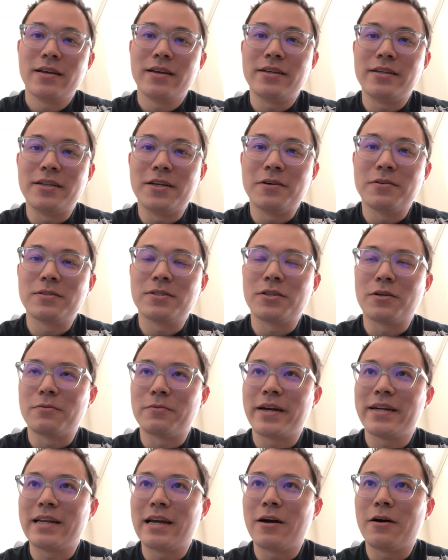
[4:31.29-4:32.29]
You know, and so
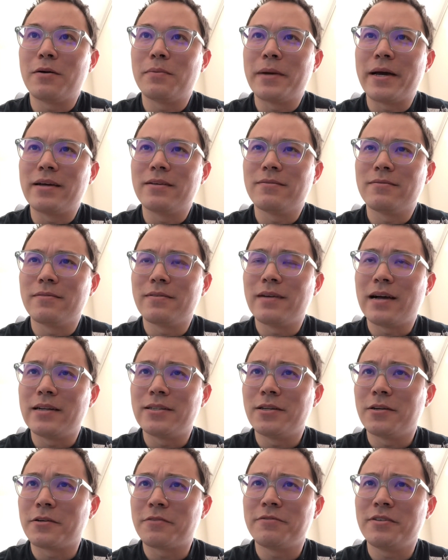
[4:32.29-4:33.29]
right now I'm at I
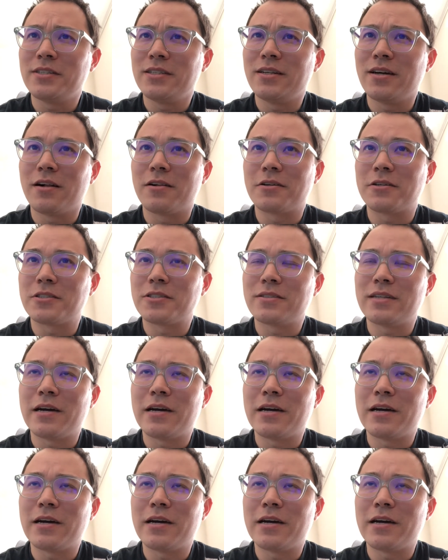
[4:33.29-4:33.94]
turned fifty dollars.